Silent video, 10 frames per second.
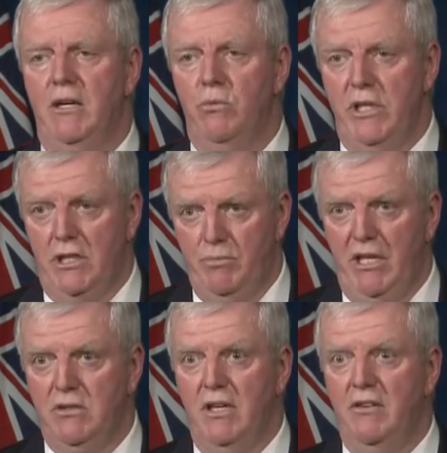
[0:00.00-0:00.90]
that, we
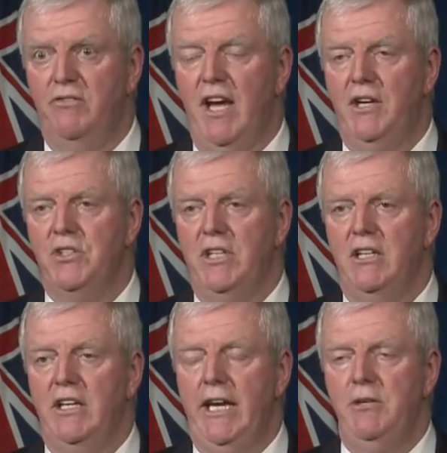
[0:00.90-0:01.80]
expect to have
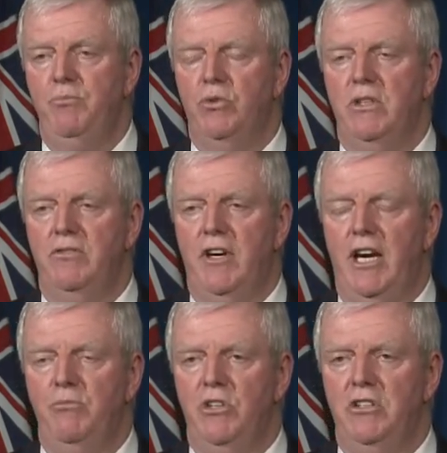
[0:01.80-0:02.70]
vaccinated
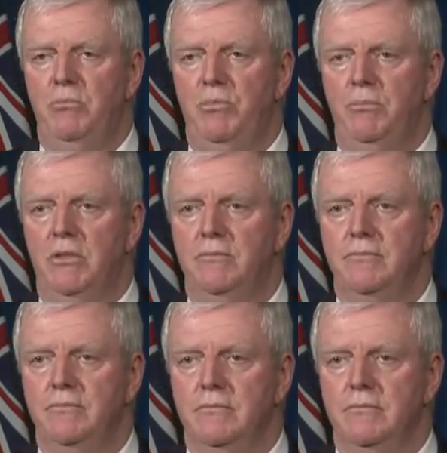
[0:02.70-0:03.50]
8.5 million people.